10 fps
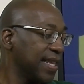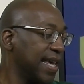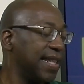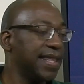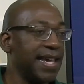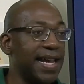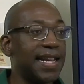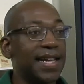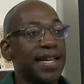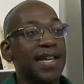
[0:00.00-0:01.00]
And
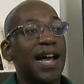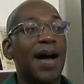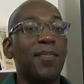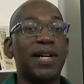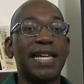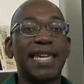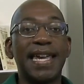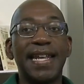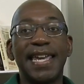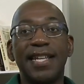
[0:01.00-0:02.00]
then I'm going to
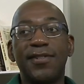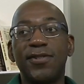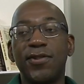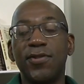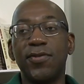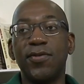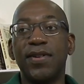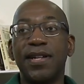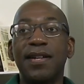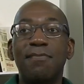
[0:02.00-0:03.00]
get into
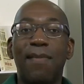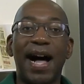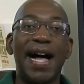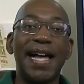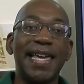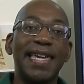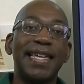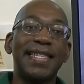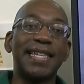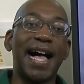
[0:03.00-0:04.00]
my
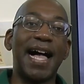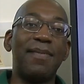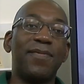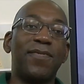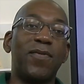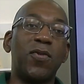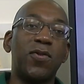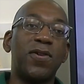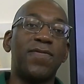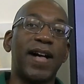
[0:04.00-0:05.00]
top
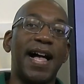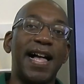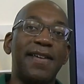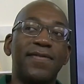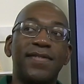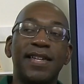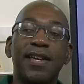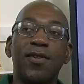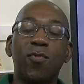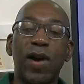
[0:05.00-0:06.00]
4 or 5
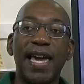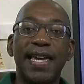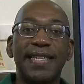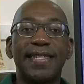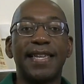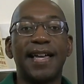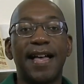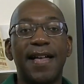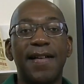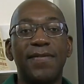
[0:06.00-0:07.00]
ways
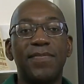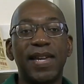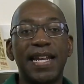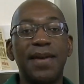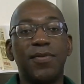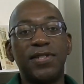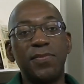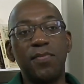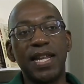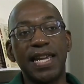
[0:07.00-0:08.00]
of being able to
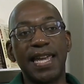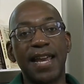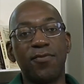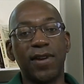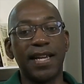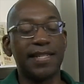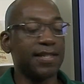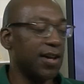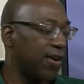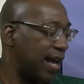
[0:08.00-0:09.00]
mitigate
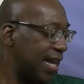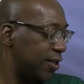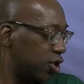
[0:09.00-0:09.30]
risk, all right?